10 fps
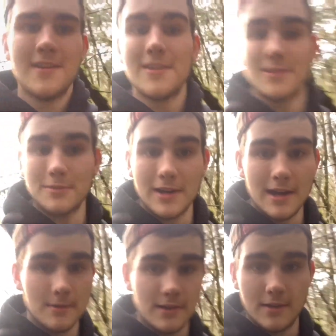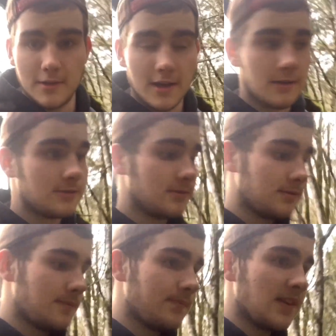so what I would do, y'all,
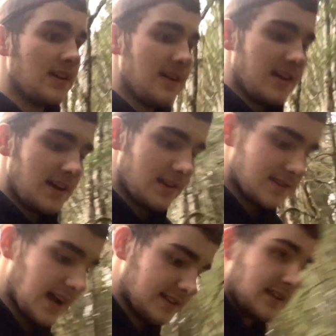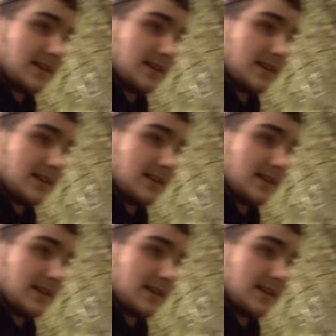is I take